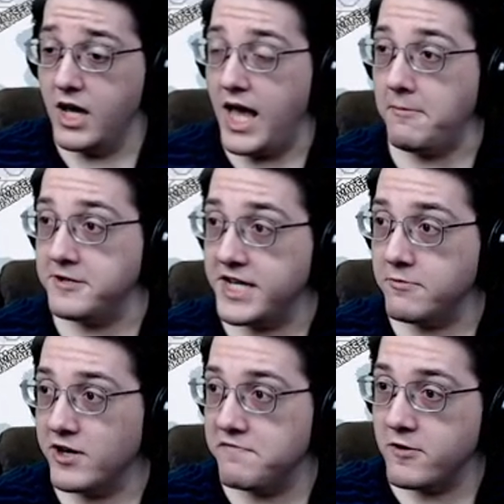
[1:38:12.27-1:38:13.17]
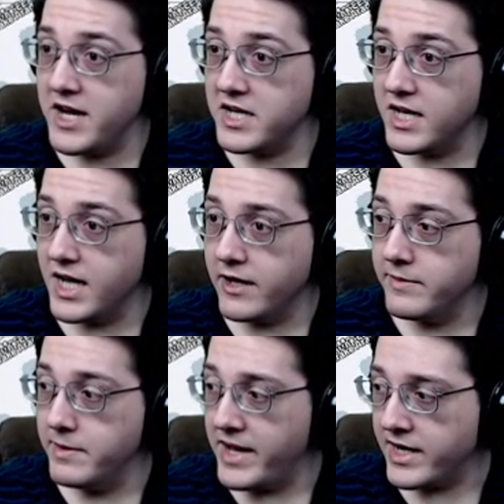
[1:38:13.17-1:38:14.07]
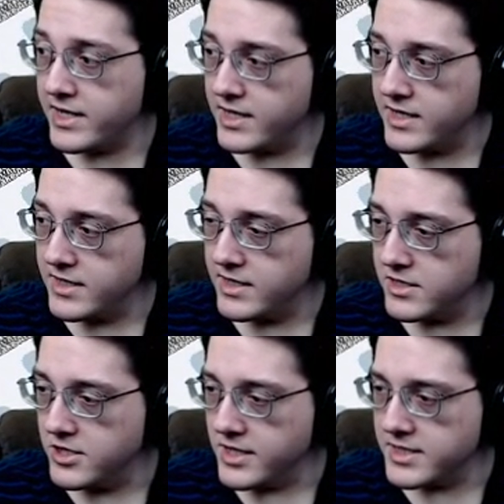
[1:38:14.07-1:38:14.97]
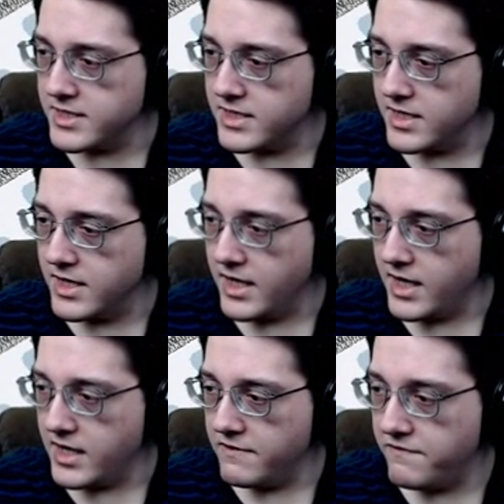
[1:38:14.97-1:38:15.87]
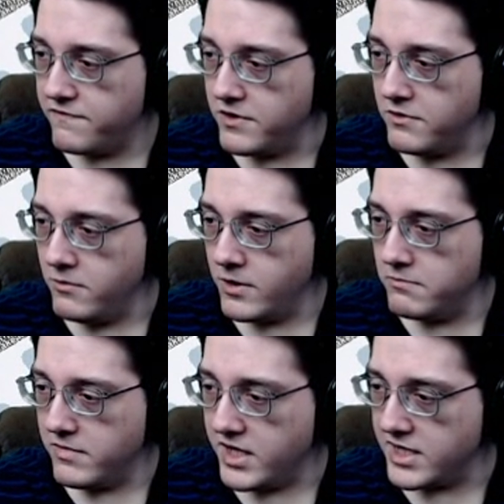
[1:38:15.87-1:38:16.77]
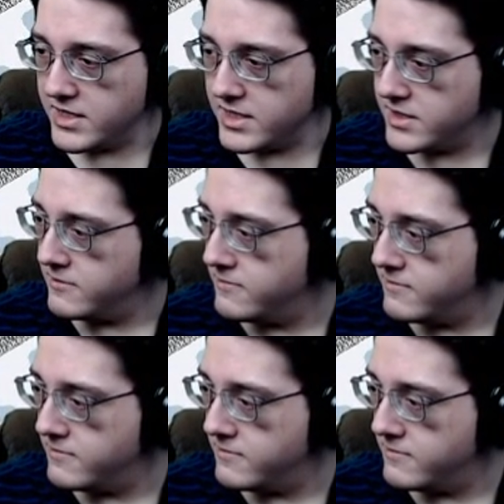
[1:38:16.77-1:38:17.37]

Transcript: I'm gonna take a brief break. I'll be back in just a few minutes.